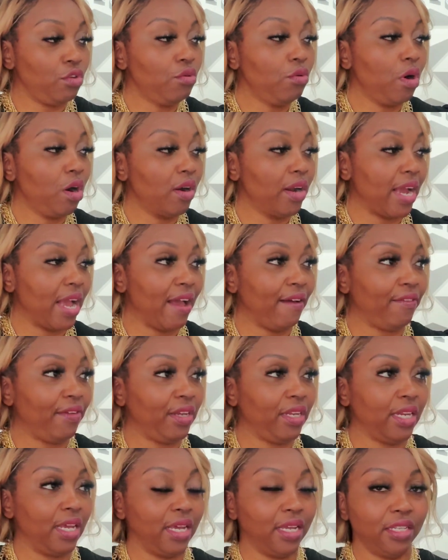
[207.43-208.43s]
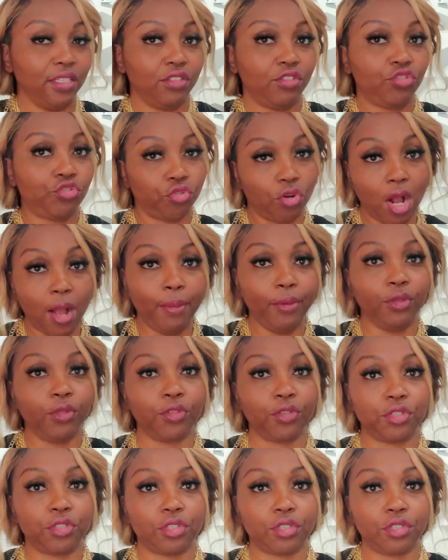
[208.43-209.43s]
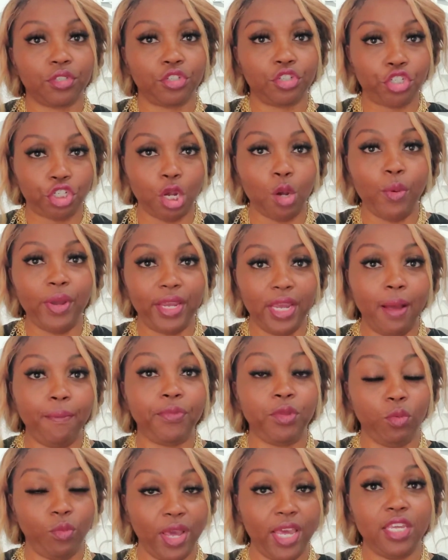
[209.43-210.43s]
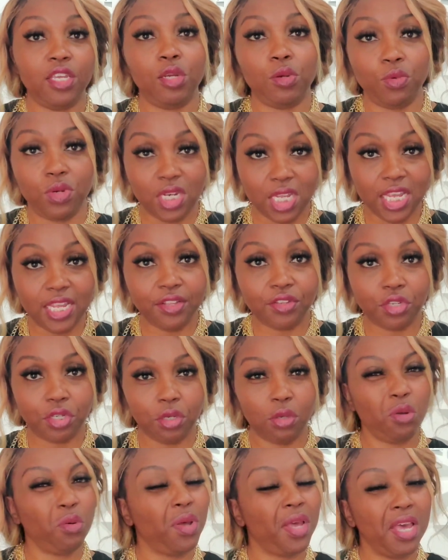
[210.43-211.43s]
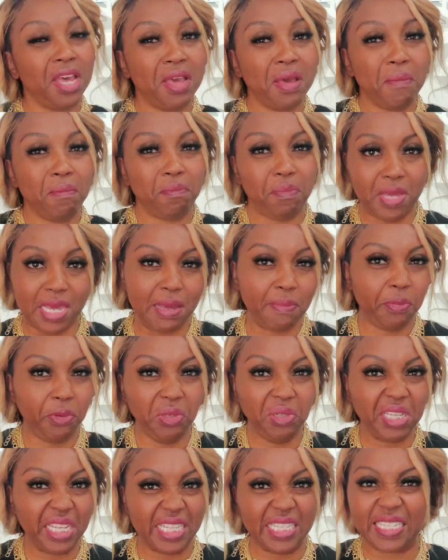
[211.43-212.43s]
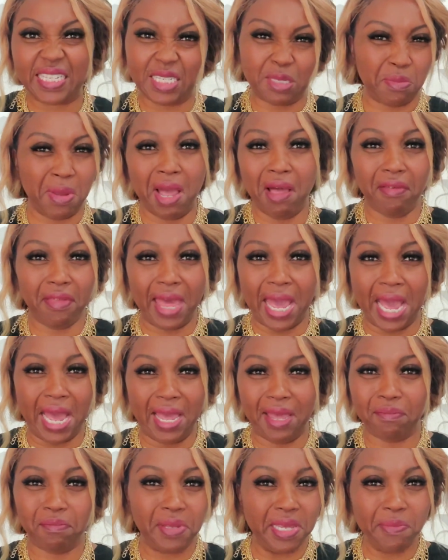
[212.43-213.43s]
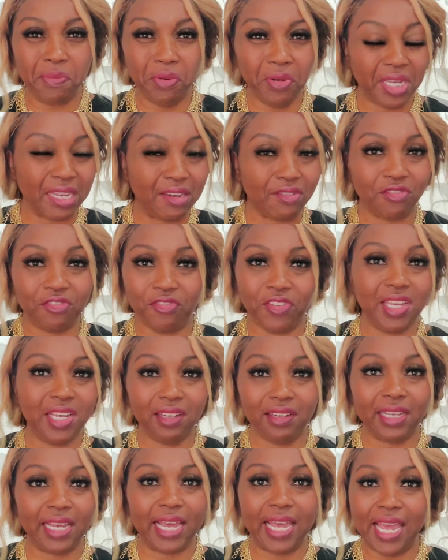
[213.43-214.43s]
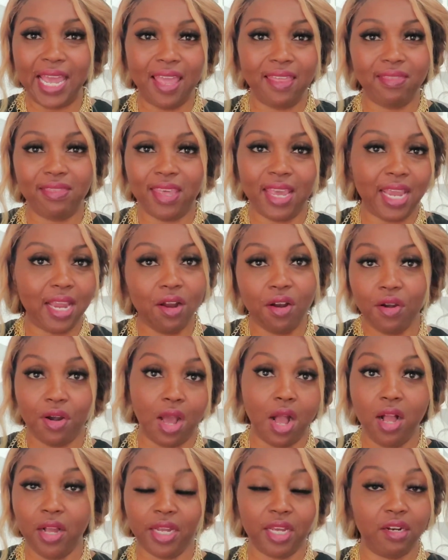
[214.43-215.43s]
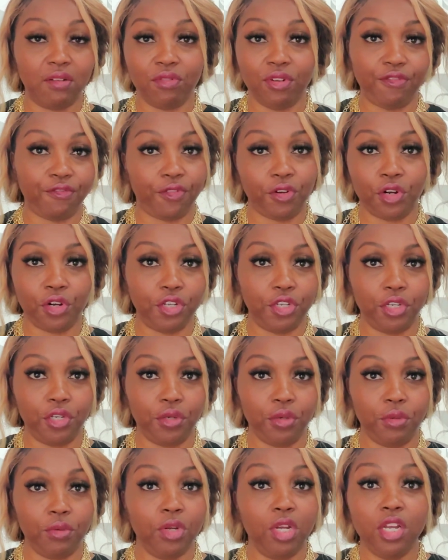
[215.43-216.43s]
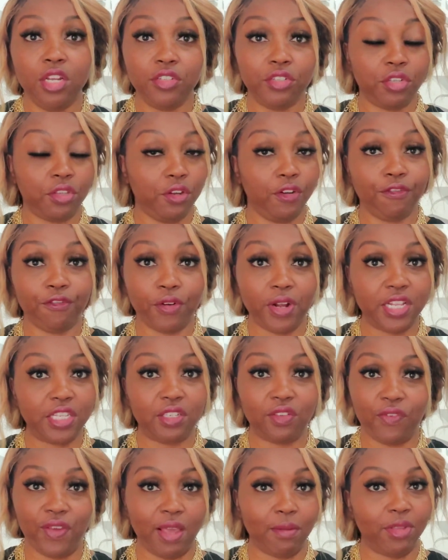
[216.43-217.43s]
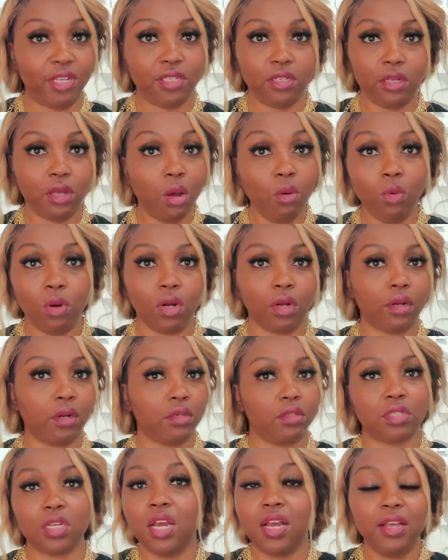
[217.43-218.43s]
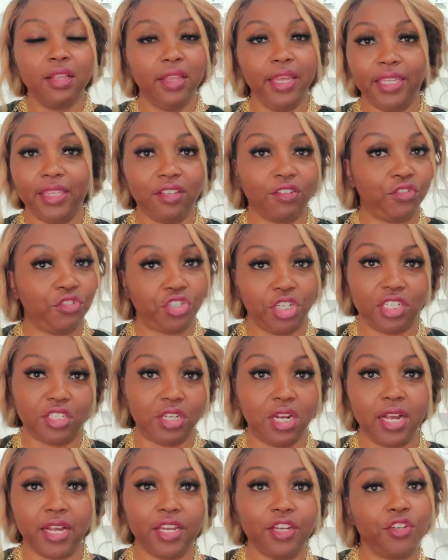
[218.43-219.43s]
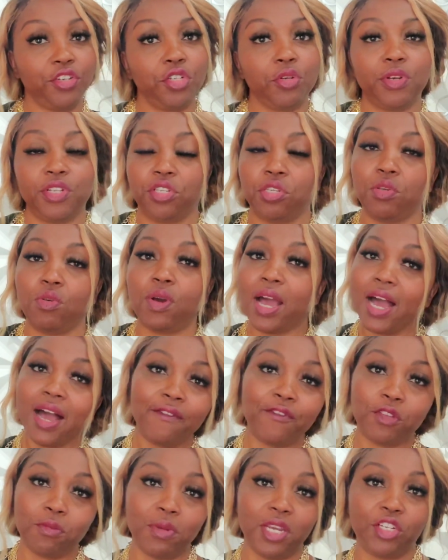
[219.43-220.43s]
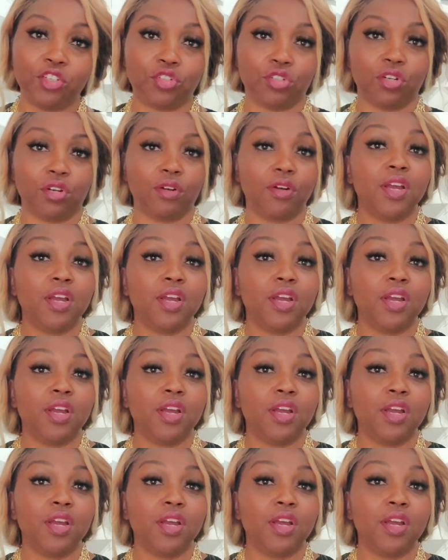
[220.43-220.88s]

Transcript: are having troubles showing up the way you need to. People can smell that and people can feel it, and they are not going to refer you to their friends, families, and coworkers. Like, they're just not going to do it. So you have to make sure